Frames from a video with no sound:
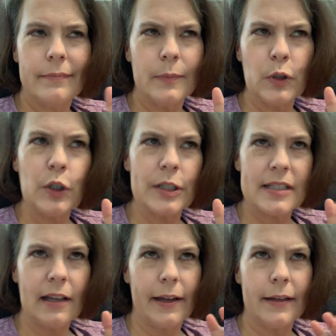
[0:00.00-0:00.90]
looks
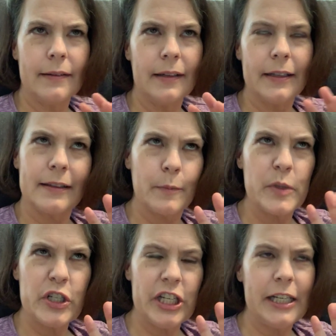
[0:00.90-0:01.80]
like the
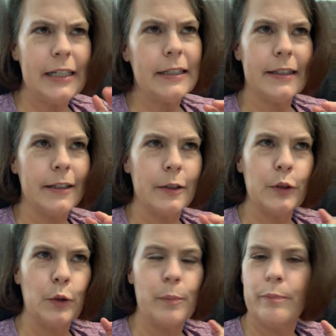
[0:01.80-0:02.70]
machine and the
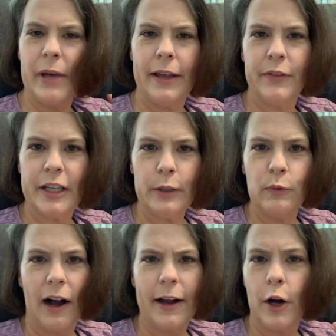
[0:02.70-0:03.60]
little bed that you
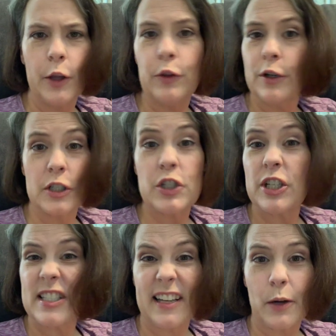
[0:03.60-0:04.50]
lie on looks
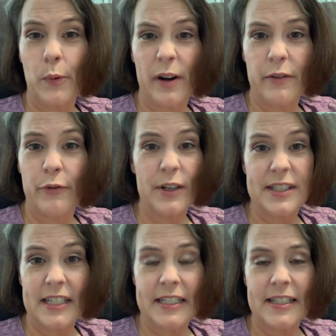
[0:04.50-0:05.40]
just like one for a
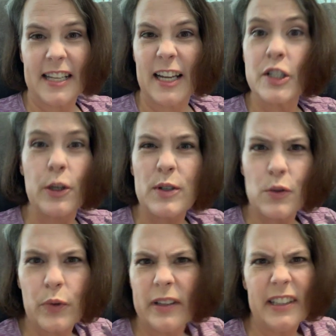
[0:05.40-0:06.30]
CT scan. So it's
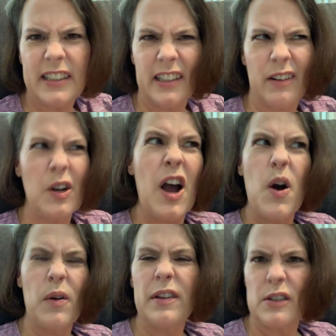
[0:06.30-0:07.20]
really, one
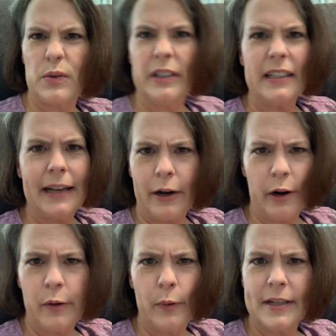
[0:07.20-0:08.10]
of those really
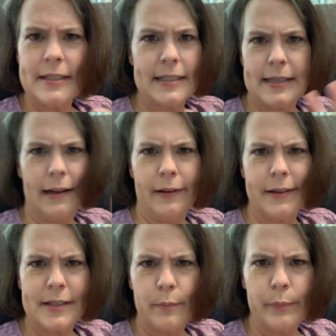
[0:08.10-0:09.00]
narrow ones. It's not
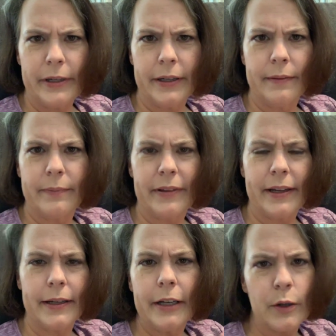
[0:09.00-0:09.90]
like some big
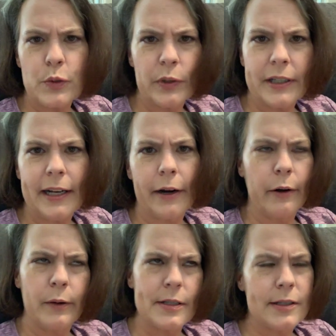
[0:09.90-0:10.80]
thing, it's really
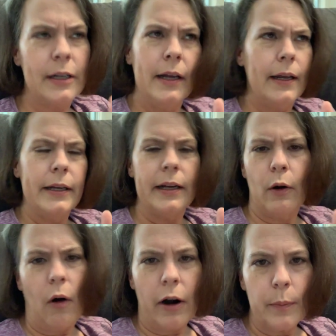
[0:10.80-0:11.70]
narrow. It's,
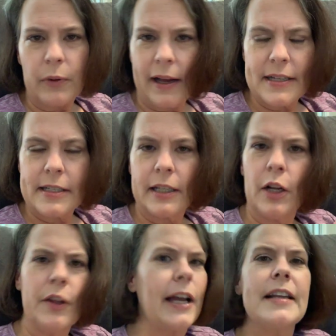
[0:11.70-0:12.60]
hard plastic and
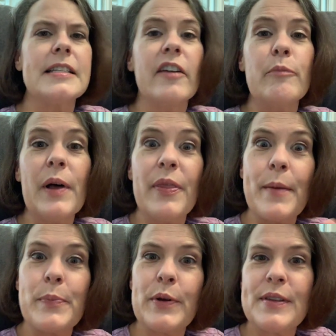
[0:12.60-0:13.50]
all that kind of stuff. But they
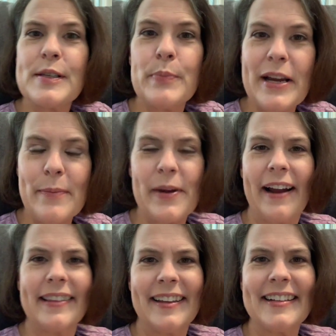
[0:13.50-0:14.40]
put this
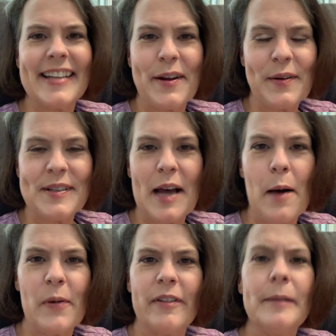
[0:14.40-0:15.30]
beanbag thing down on
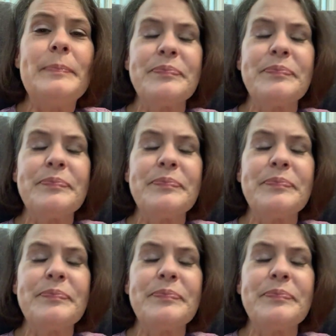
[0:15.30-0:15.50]
top of it,